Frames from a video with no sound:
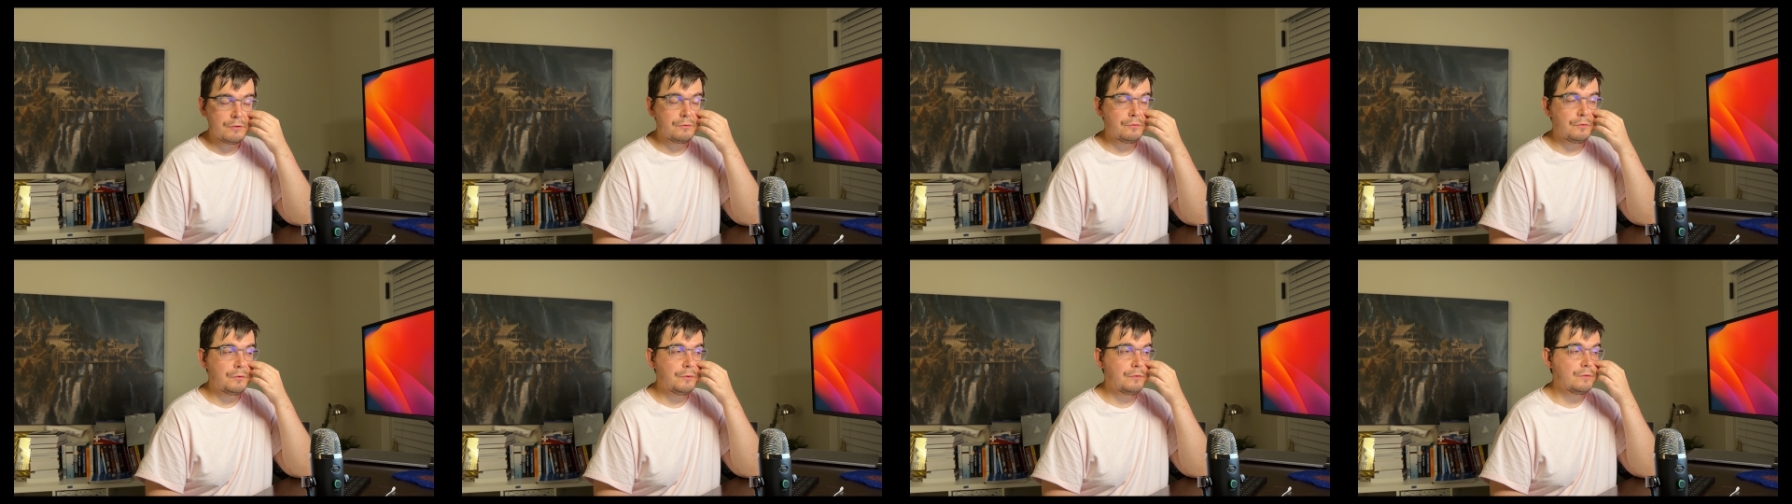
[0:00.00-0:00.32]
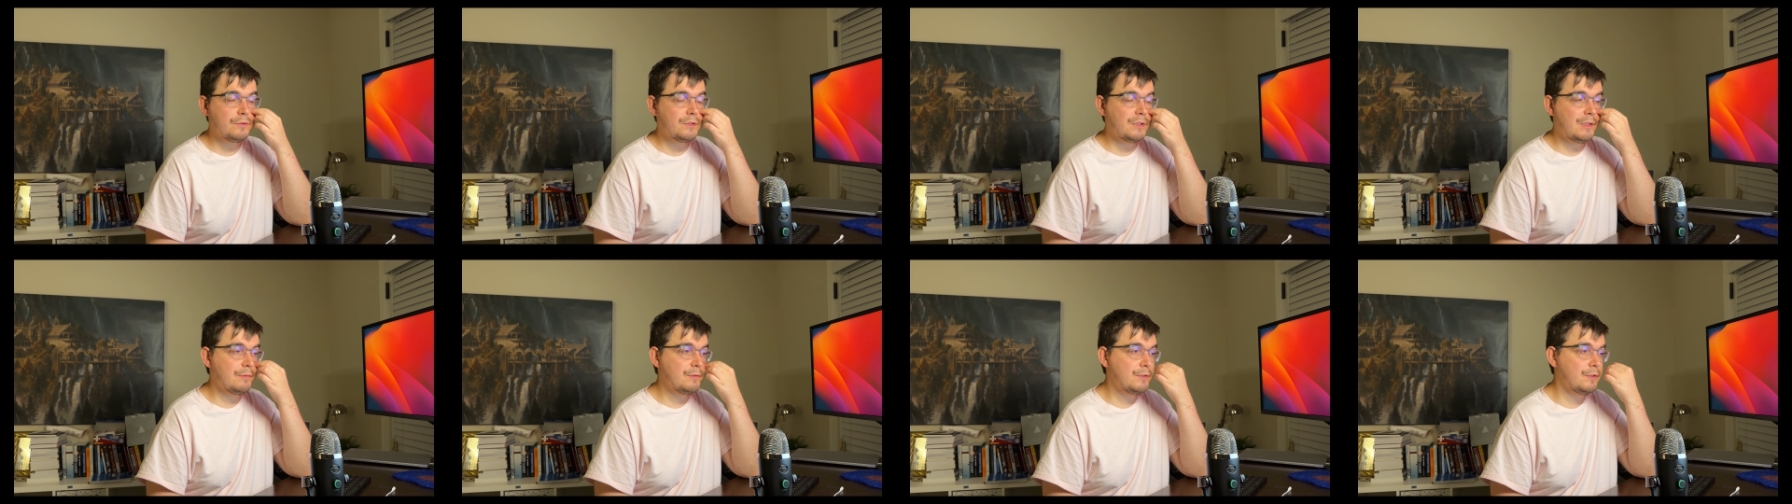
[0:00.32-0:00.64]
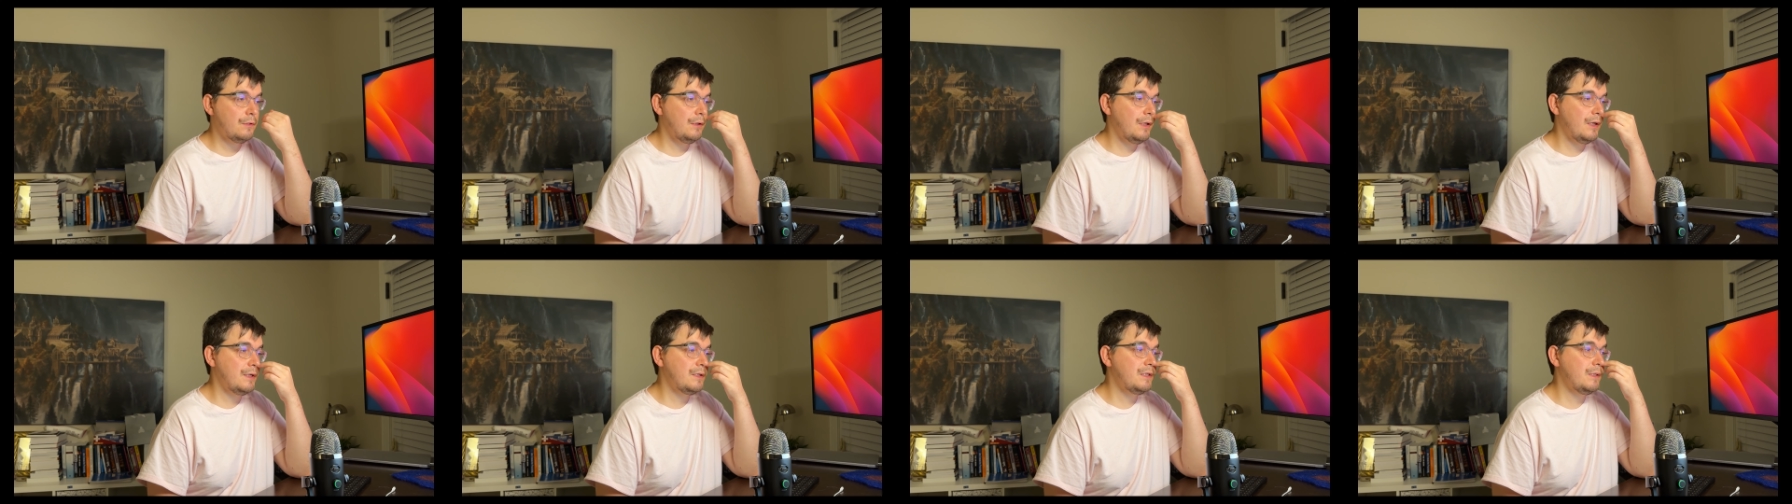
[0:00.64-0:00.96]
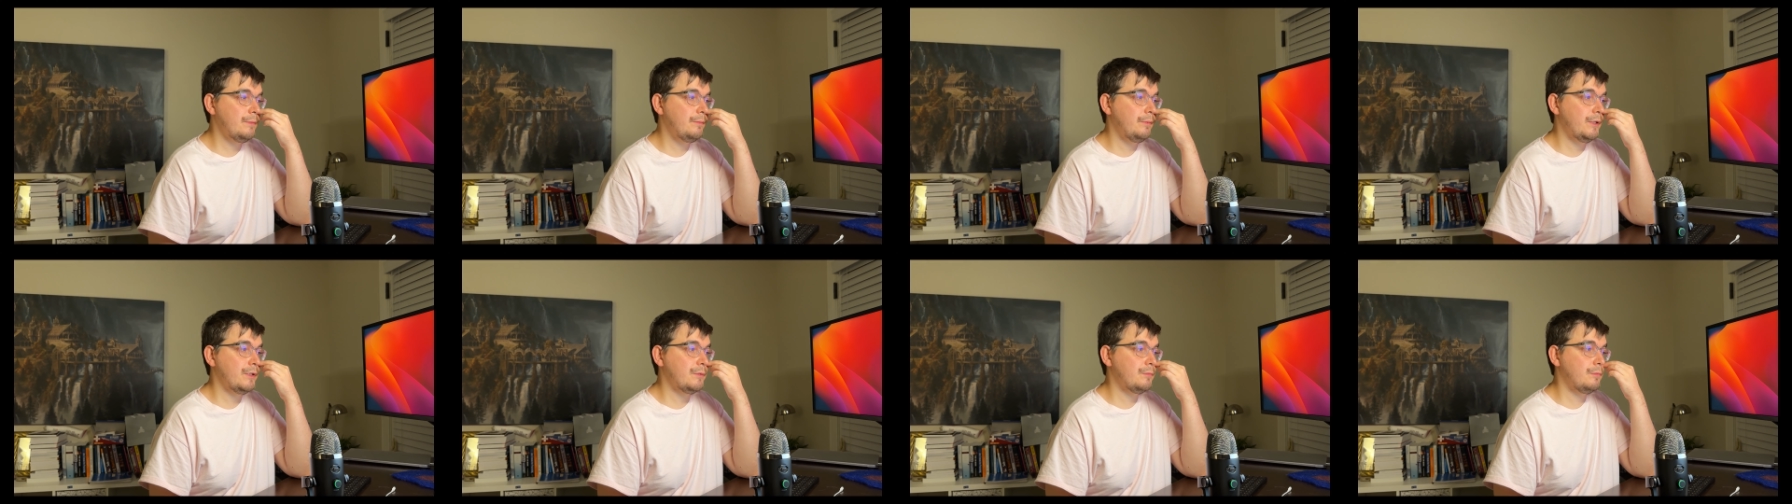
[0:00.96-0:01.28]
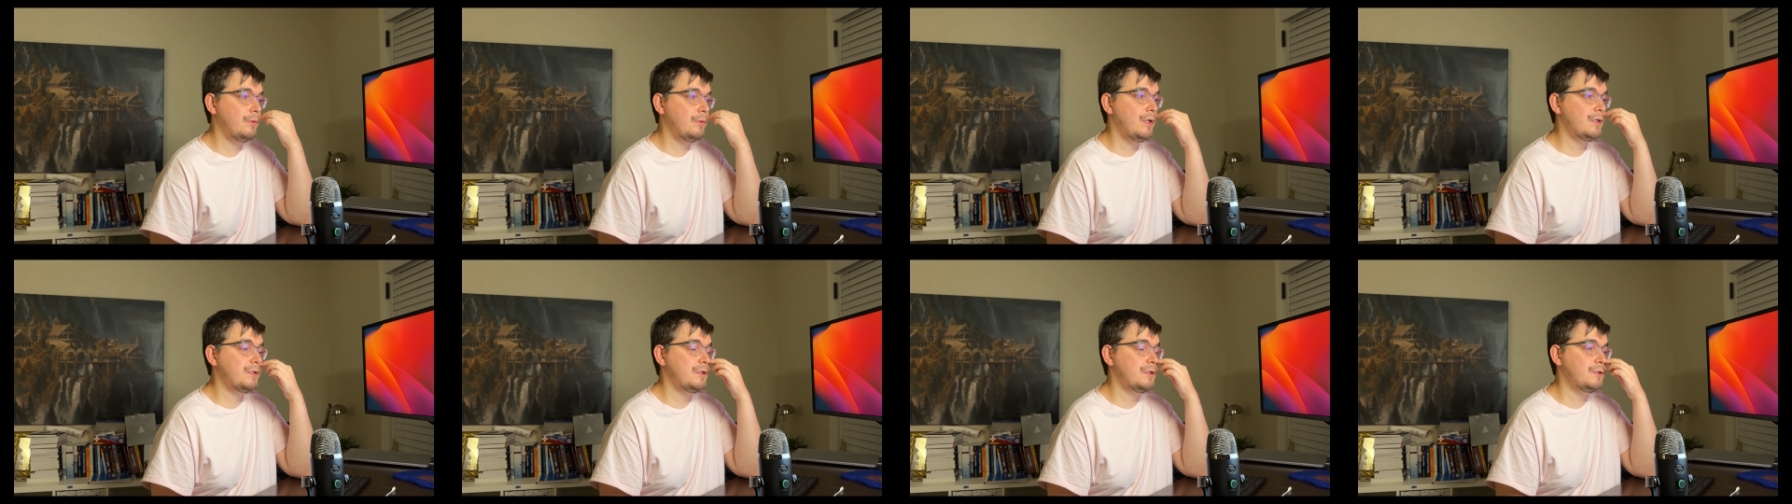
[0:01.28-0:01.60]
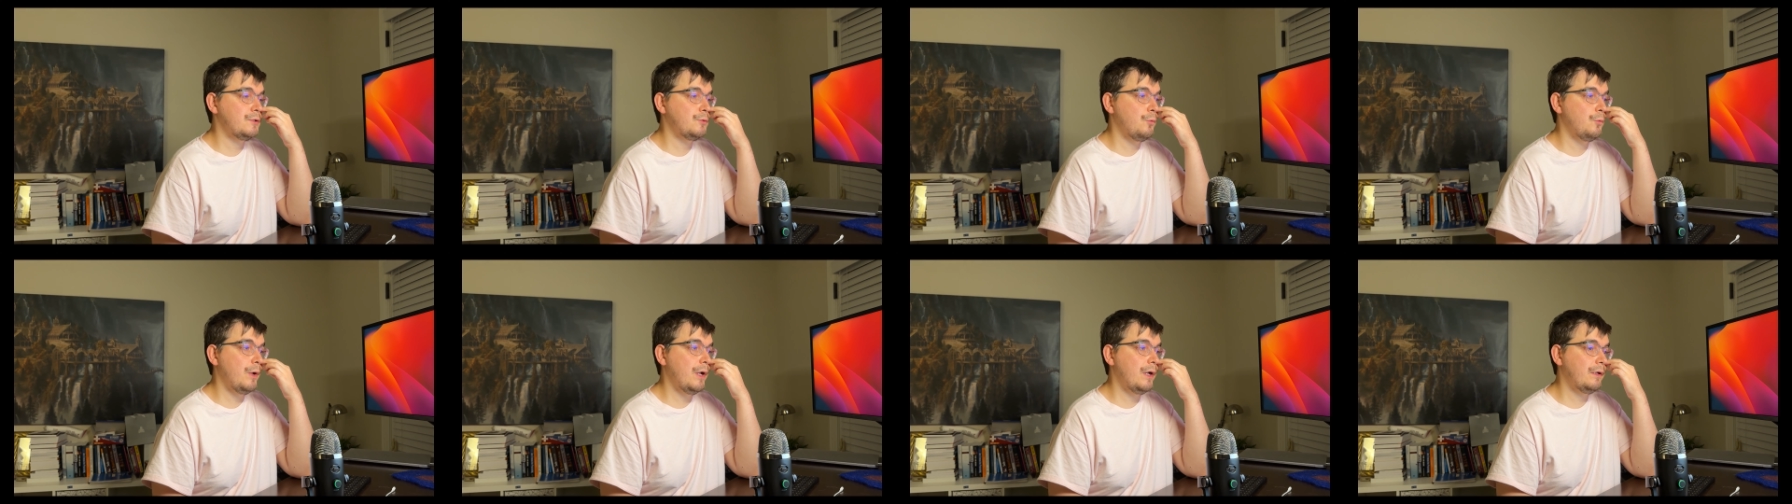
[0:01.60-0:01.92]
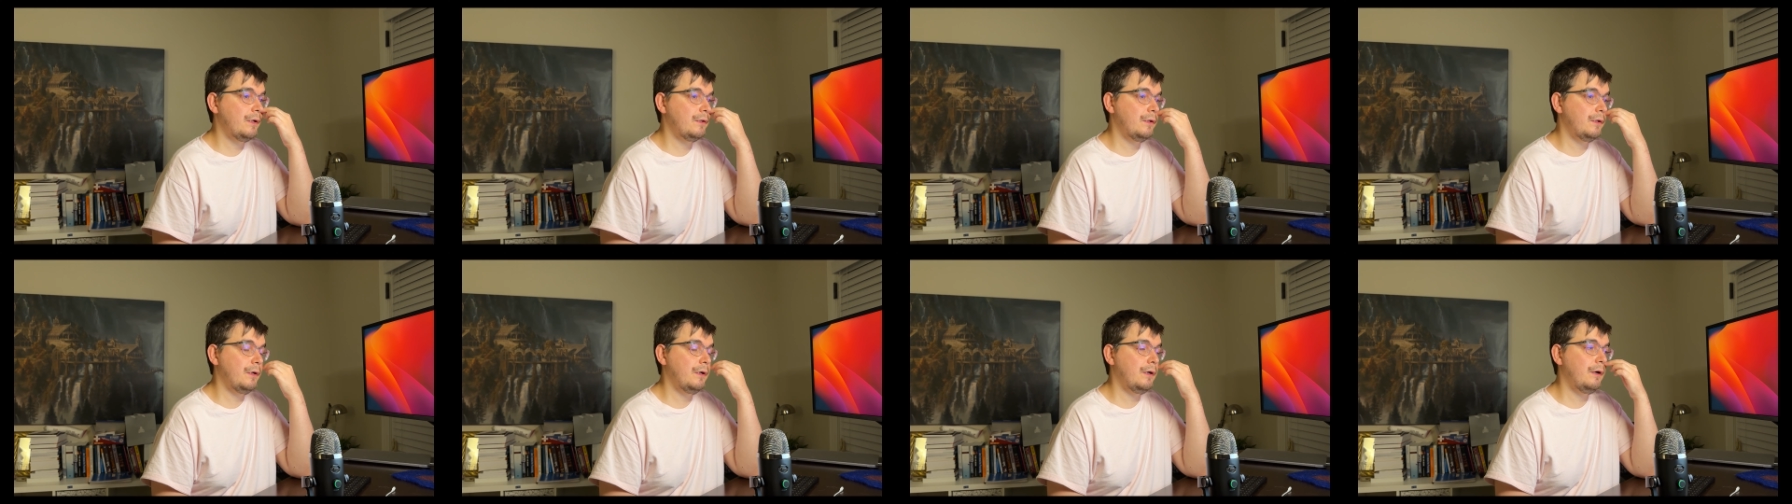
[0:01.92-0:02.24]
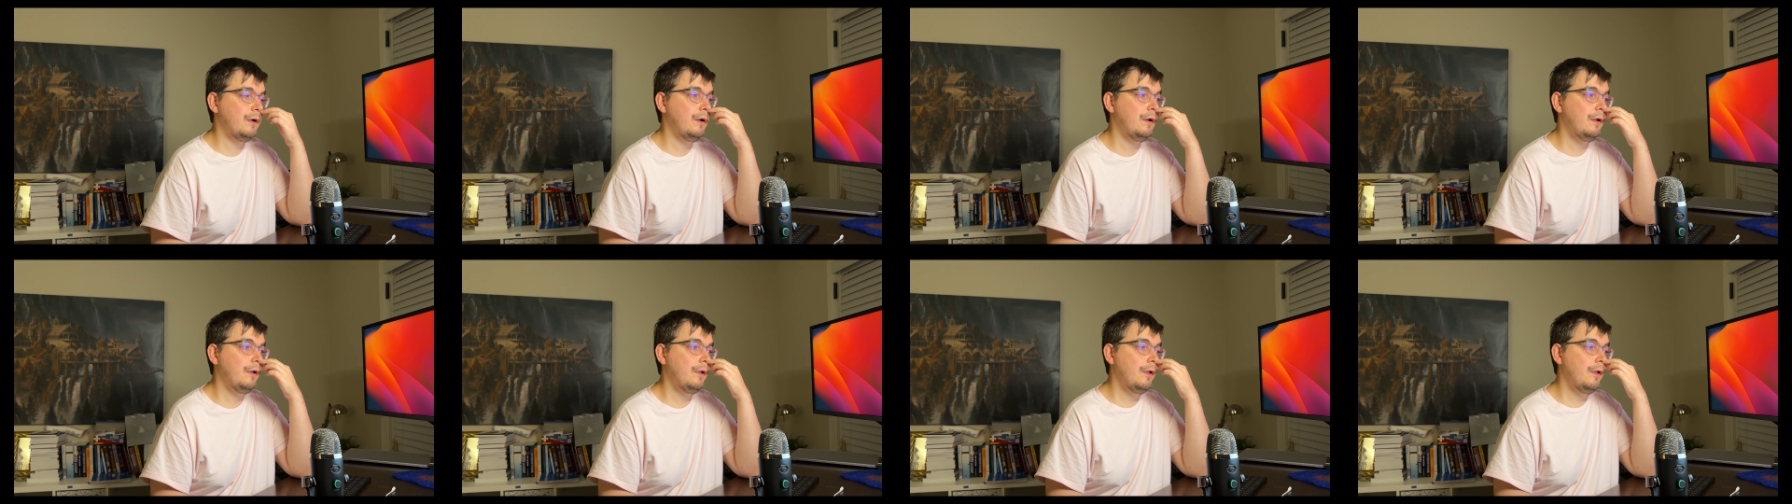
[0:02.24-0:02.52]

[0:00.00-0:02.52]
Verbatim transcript: to use something like C++'s vector,